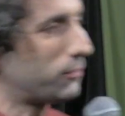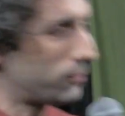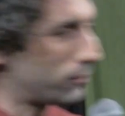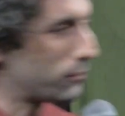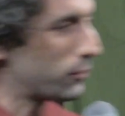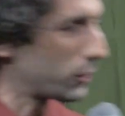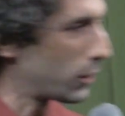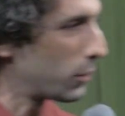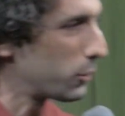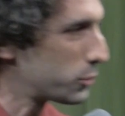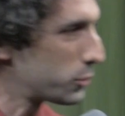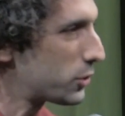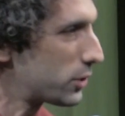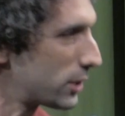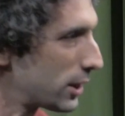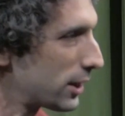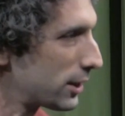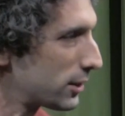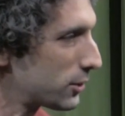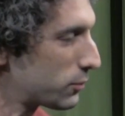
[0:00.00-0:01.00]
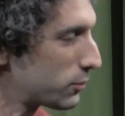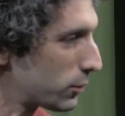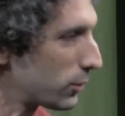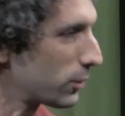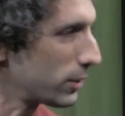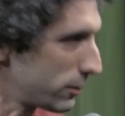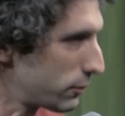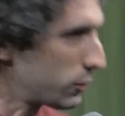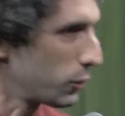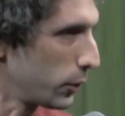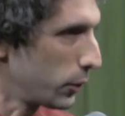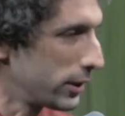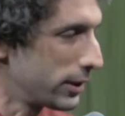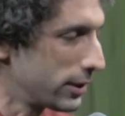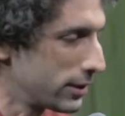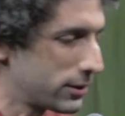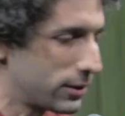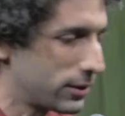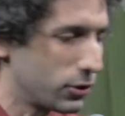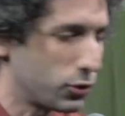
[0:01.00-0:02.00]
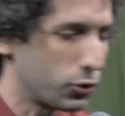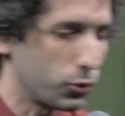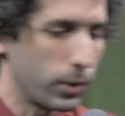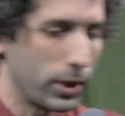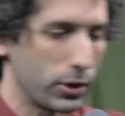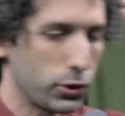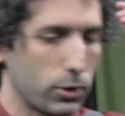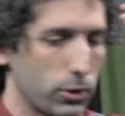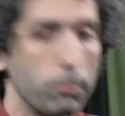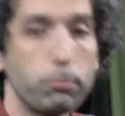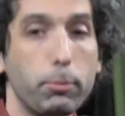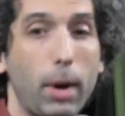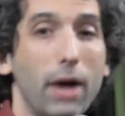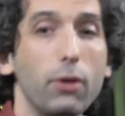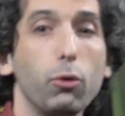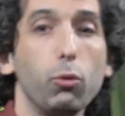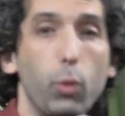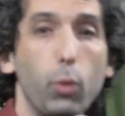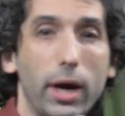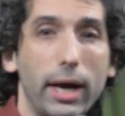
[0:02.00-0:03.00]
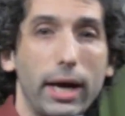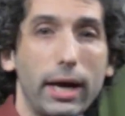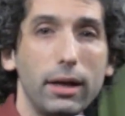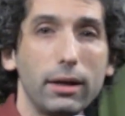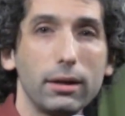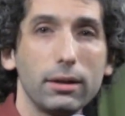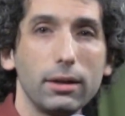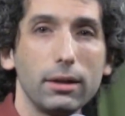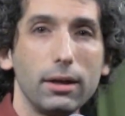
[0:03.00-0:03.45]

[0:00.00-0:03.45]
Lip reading: for those things for if you're in this situation. By the way,